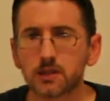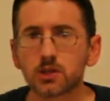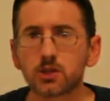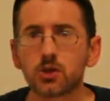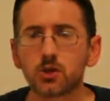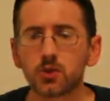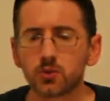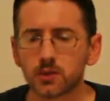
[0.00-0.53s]

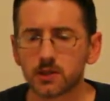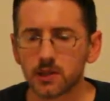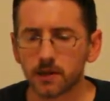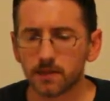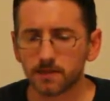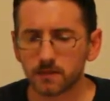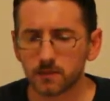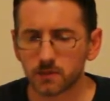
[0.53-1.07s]
so
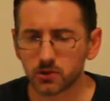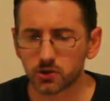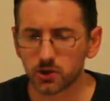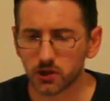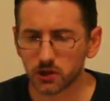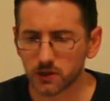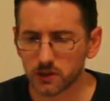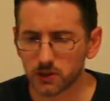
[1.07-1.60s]
some
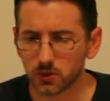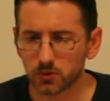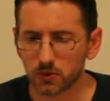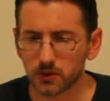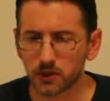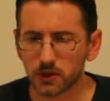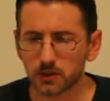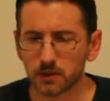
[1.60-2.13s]
sheets you will
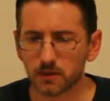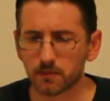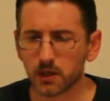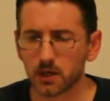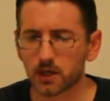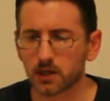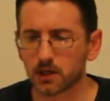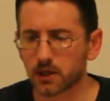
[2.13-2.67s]
need to
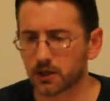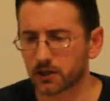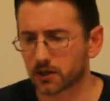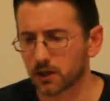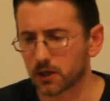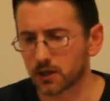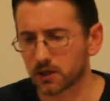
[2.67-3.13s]
make like